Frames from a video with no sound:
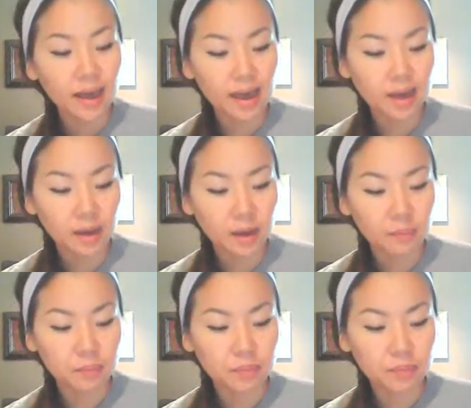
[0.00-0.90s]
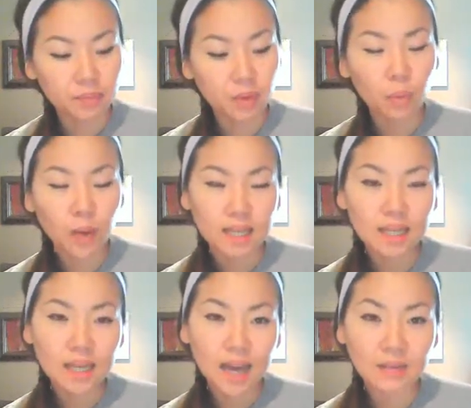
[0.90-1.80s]
And the way
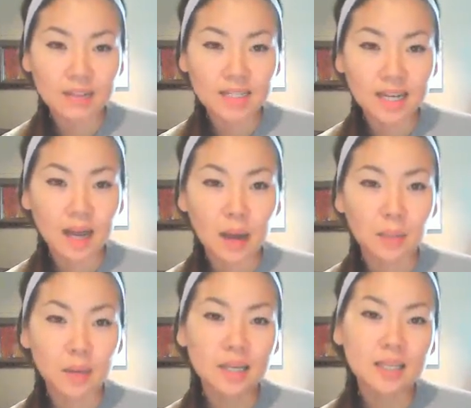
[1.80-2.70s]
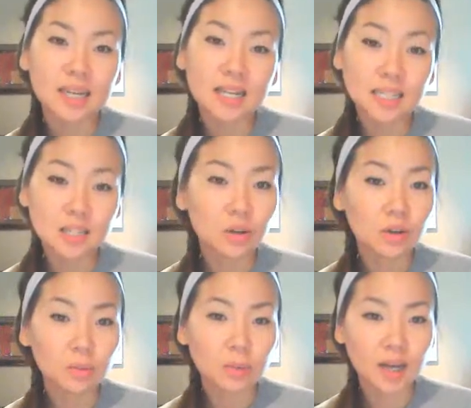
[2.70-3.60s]
that they have it set up is
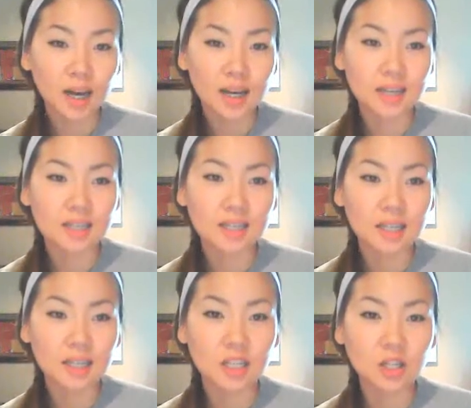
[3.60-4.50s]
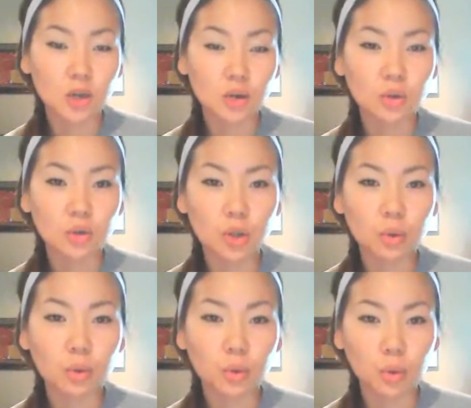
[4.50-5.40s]
ideal because you
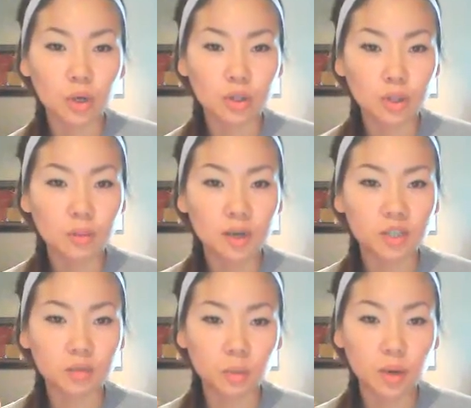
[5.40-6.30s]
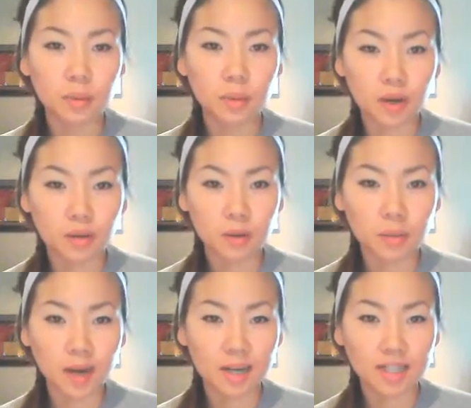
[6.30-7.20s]
don't want to work too much of one part of your
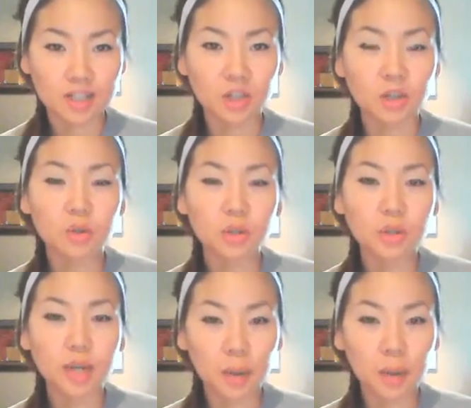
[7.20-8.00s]
body. So you'll do an